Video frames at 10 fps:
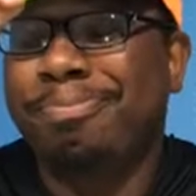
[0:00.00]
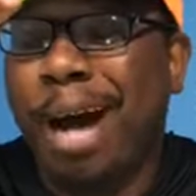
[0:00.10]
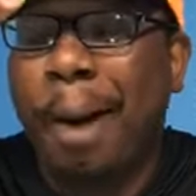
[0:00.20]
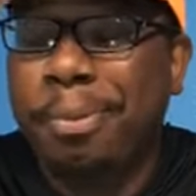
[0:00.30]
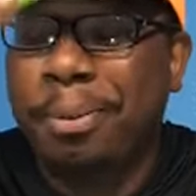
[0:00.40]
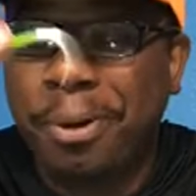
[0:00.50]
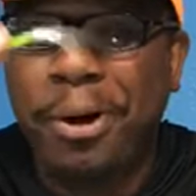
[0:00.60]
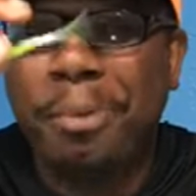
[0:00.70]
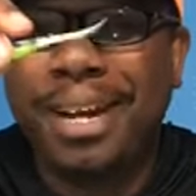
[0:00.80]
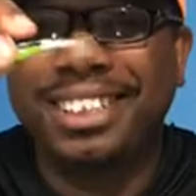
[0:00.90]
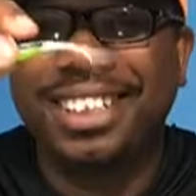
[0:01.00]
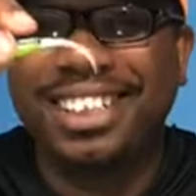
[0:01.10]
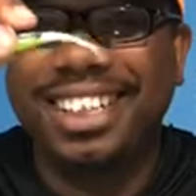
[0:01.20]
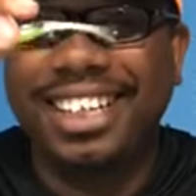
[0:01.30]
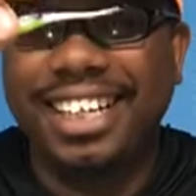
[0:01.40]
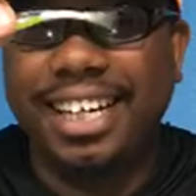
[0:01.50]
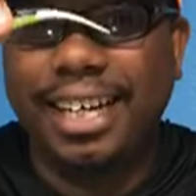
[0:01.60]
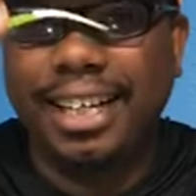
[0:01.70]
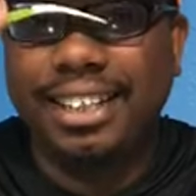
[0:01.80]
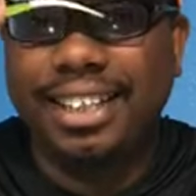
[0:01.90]
pop your pole,
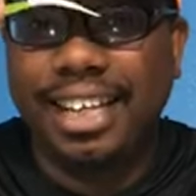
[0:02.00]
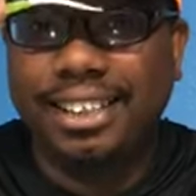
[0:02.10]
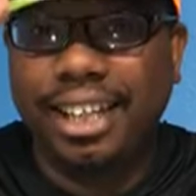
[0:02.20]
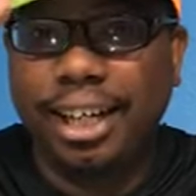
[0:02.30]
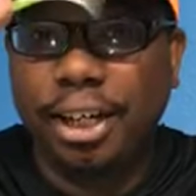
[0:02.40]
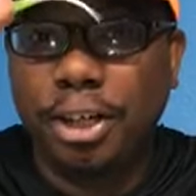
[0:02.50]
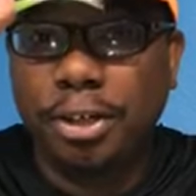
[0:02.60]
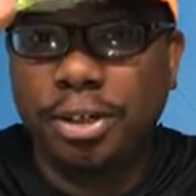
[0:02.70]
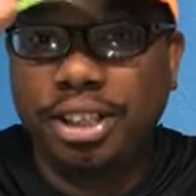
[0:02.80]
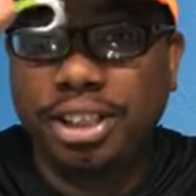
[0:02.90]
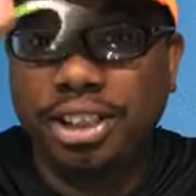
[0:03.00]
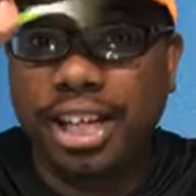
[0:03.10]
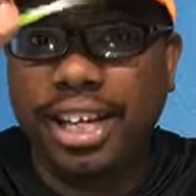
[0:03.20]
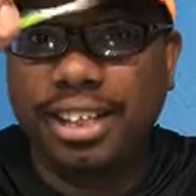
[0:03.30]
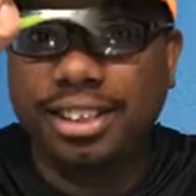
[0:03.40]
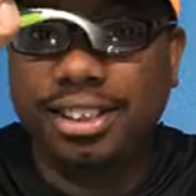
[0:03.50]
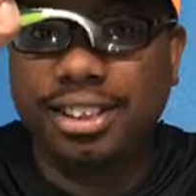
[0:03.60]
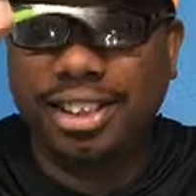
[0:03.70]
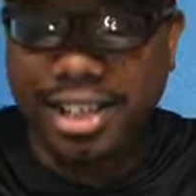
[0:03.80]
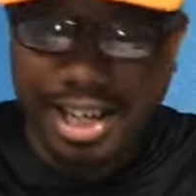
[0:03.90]
basically, that tail
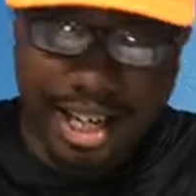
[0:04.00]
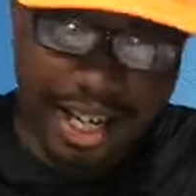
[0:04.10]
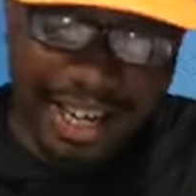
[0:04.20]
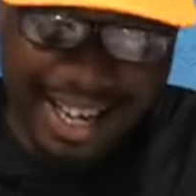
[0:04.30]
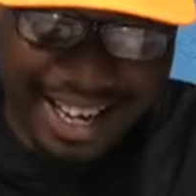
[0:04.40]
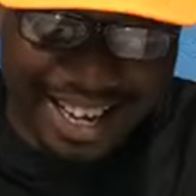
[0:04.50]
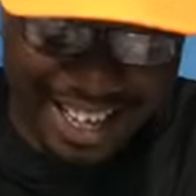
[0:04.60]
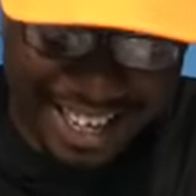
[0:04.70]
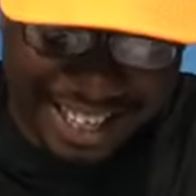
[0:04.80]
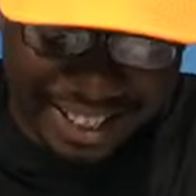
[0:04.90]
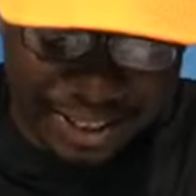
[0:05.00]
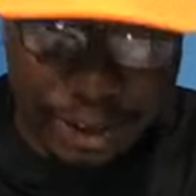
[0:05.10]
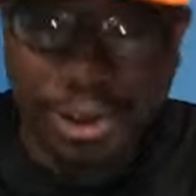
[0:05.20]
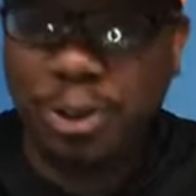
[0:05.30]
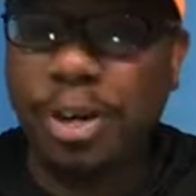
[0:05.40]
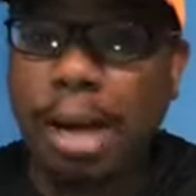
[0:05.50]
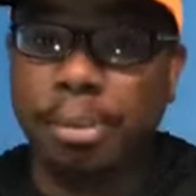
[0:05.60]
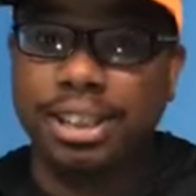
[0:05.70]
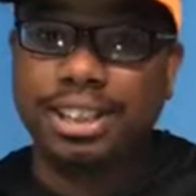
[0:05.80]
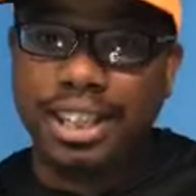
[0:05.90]
shakes, and those
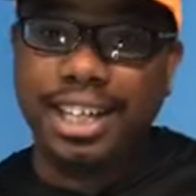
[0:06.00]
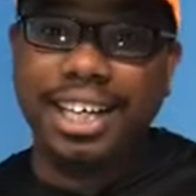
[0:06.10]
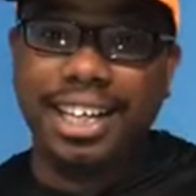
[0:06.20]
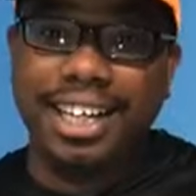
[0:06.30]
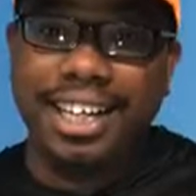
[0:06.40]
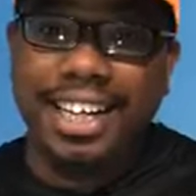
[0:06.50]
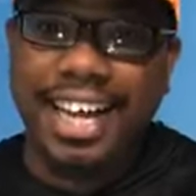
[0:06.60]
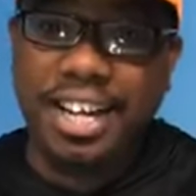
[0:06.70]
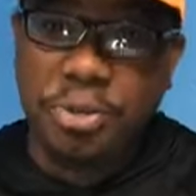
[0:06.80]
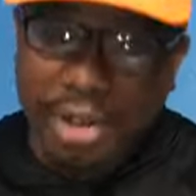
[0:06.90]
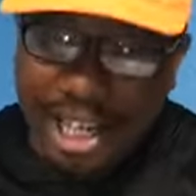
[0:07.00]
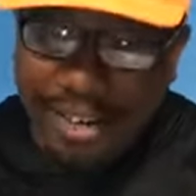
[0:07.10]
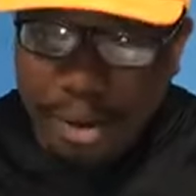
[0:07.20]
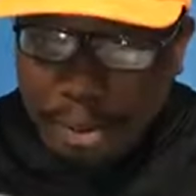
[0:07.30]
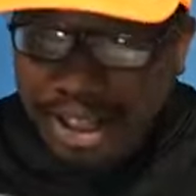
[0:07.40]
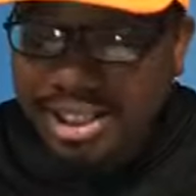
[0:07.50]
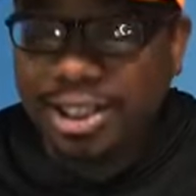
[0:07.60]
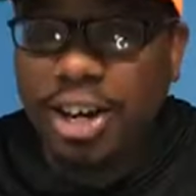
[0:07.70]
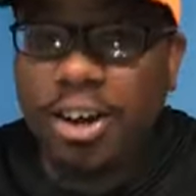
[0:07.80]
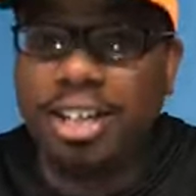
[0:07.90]
crappies see it, and you get what we like to
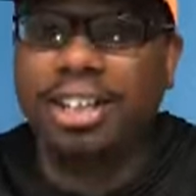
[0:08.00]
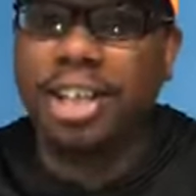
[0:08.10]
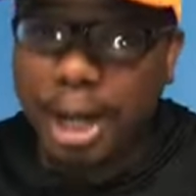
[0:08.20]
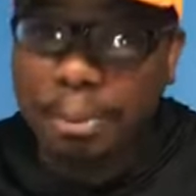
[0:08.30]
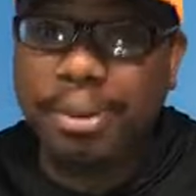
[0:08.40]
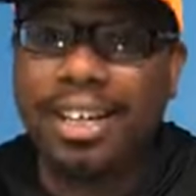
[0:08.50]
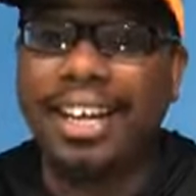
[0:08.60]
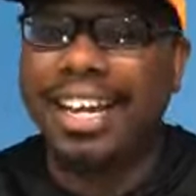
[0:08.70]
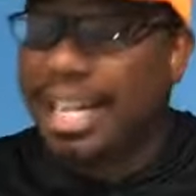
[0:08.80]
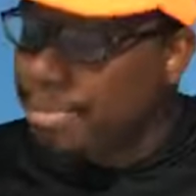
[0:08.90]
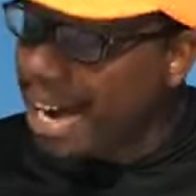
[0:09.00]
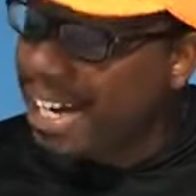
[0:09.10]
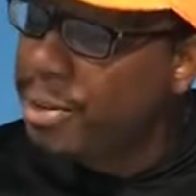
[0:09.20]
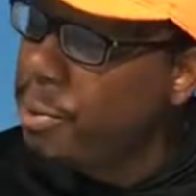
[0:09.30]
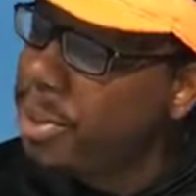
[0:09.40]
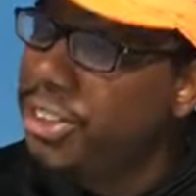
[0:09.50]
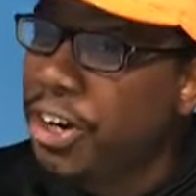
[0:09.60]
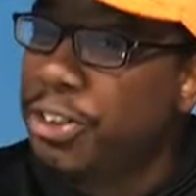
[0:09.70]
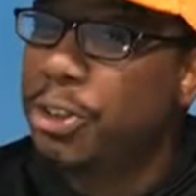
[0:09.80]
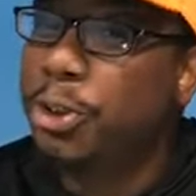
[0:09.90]
call the thump. Anybody who you
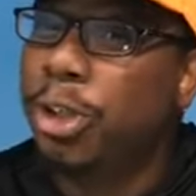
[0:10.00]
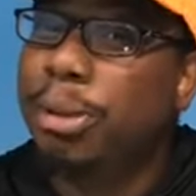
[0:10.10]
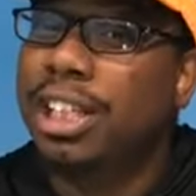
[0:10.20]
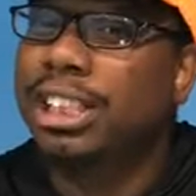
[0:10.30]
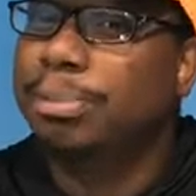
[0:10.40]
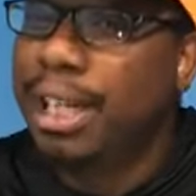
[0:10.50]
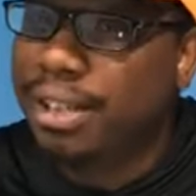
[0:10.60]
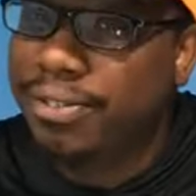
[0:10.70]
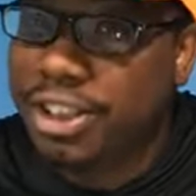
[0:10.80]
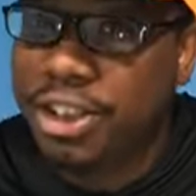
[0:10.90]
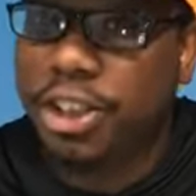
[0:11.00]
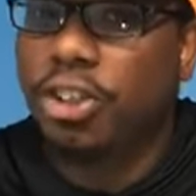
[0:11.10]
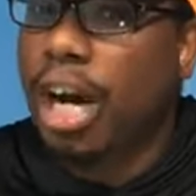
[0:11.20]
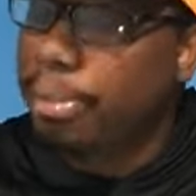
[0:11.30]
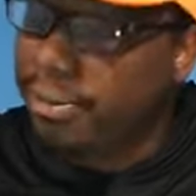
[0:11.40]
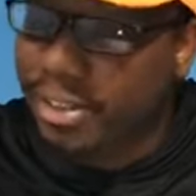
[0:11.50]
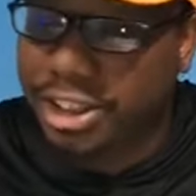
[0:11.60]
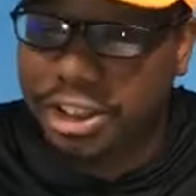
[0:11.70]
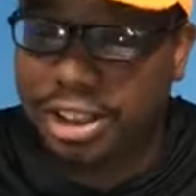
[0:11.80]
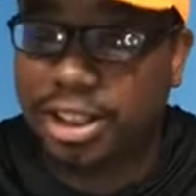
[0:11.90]
talk to about speck fishing, crappie
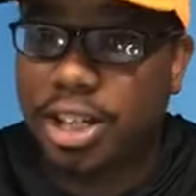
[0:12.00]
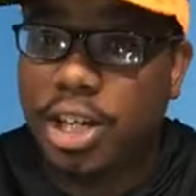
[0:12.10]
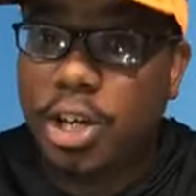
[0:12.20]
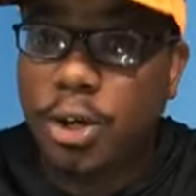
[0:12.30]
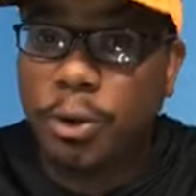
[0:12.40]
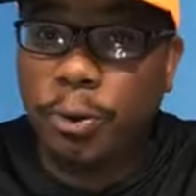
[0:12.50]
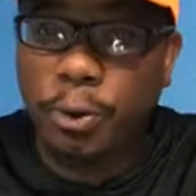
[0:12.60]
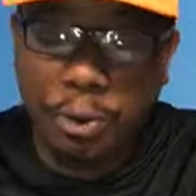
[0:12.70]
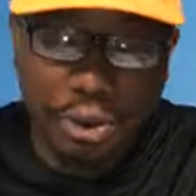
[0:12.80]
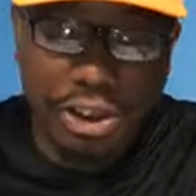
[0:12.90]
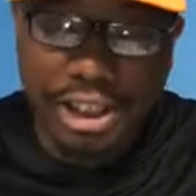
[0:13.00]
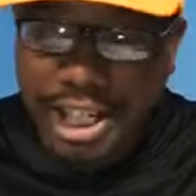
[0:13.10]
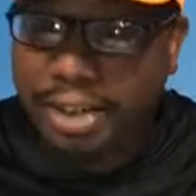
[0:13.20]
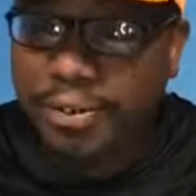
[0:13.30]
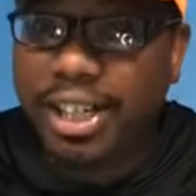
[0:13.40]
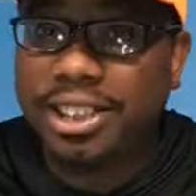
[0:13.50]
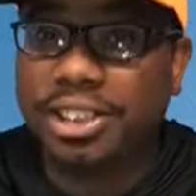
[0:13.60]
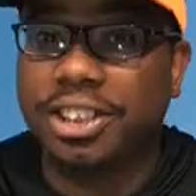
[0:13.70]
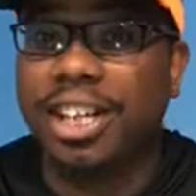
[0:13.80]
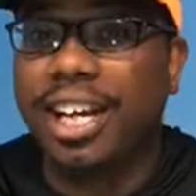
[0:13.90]
fishing, who jig
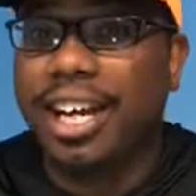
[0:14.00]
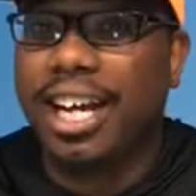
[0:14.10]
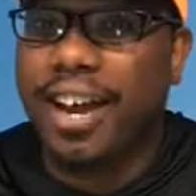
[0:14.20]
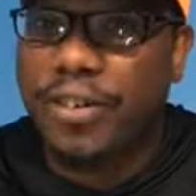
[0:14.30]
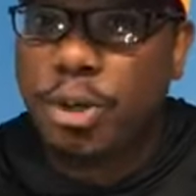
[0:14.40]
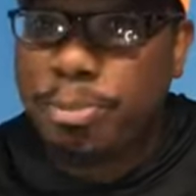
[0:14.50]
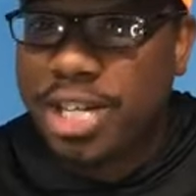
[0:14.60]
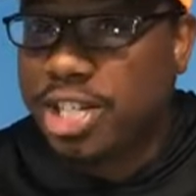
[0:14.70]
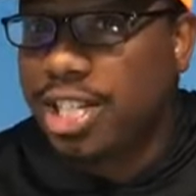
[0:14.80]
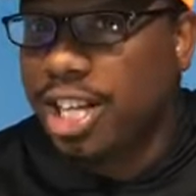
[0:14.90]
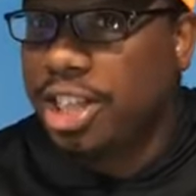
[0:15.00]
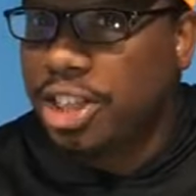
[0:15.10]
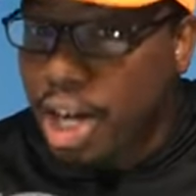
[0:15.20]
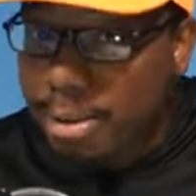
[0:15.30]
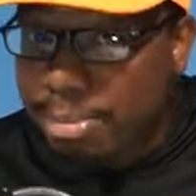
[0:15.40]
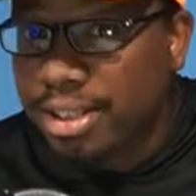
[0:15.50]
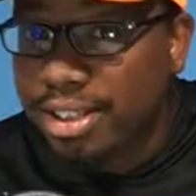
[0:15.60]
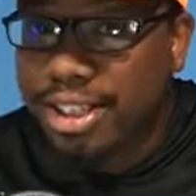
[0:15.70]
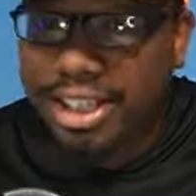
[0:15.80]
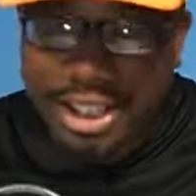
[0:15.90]
fish, if you mention the thump,
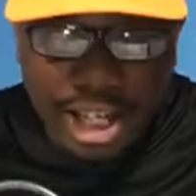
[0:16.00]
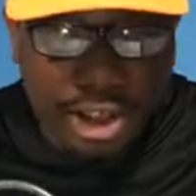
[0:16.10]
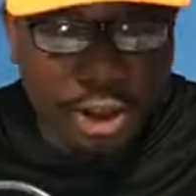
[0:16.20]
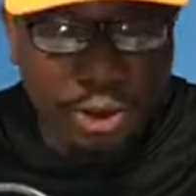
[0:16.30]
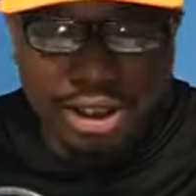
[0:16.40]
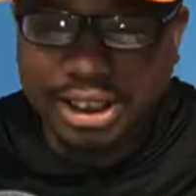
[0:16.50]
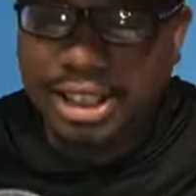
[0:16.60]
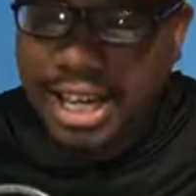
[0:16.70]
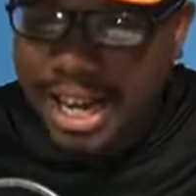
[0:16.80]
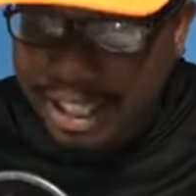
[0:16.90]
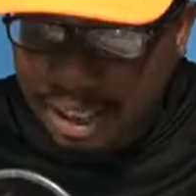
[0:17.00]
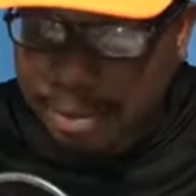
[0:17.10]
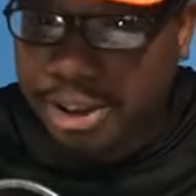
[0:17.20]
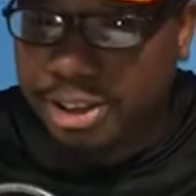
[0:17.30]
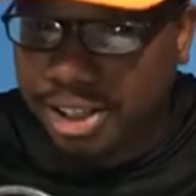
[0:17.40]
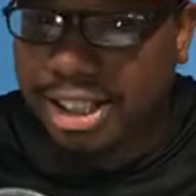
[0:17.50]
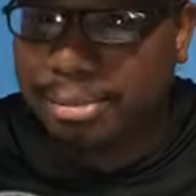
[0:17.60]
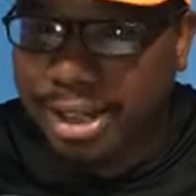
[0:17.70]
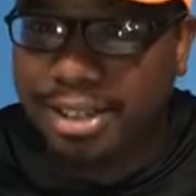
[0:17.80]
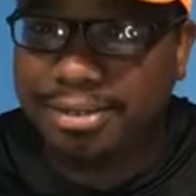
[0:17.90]
they're going to know exactly what you're talking
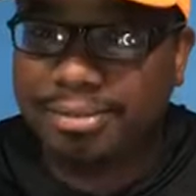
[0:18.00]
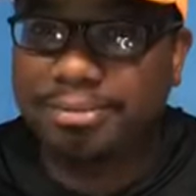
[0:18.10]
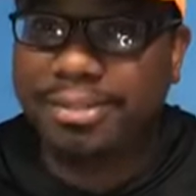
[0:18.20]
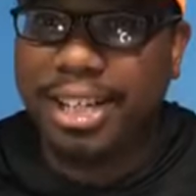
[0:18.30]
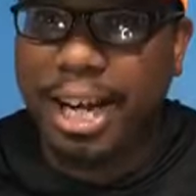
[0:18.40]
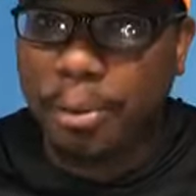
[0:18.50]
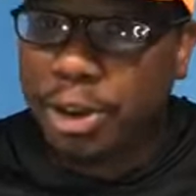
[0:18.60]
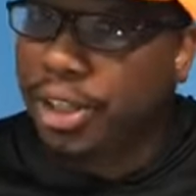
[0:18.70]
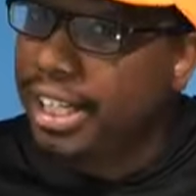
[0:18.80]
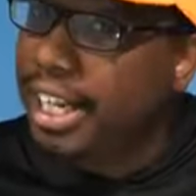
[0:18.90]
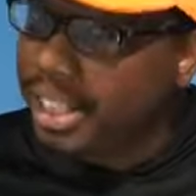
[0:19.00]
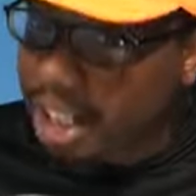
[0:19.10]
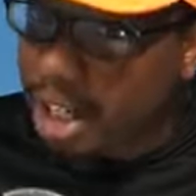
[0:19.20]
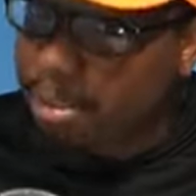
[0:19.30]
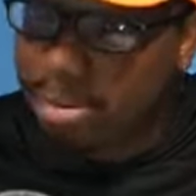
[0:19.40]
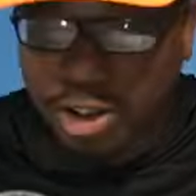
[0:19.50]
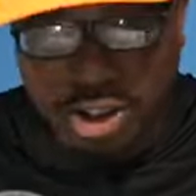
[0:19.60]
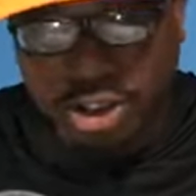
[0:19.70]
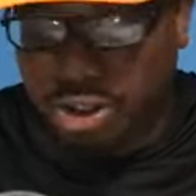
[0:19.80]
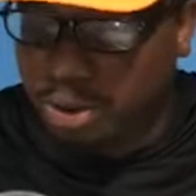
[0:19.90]
about. And once you get that thump,
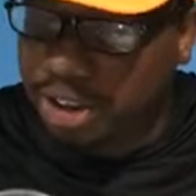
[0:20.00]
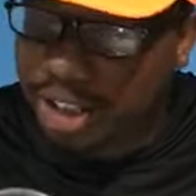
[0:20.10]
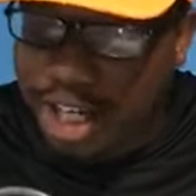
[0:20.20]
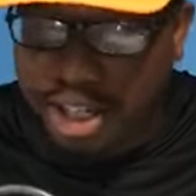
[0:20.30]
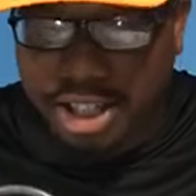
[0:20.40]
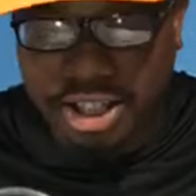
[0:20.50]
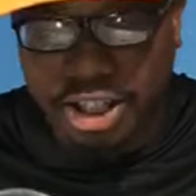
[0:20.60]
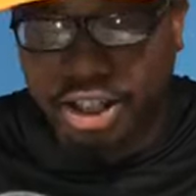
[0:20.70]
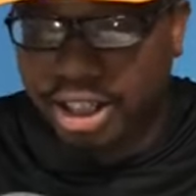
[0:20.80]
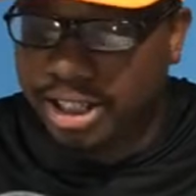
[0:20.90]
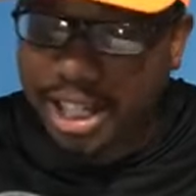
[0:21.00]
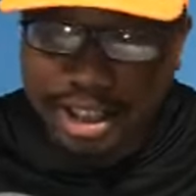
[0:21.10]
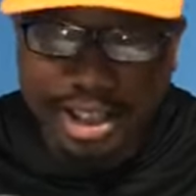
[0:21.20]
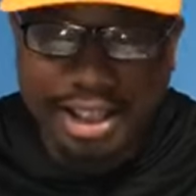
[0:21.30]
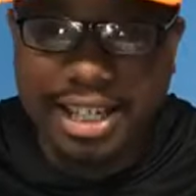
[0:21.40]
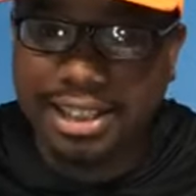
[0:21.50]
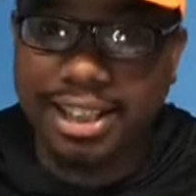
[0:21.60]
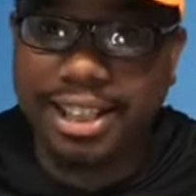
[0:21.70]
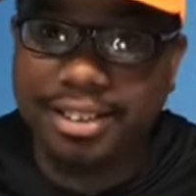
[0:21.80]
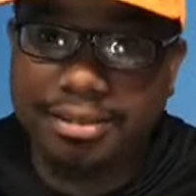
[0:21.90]
you stuck, you're addicted, that's
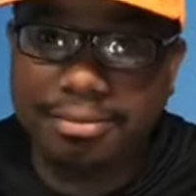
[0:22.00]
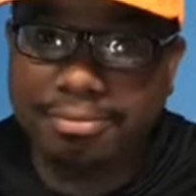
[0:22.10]
it.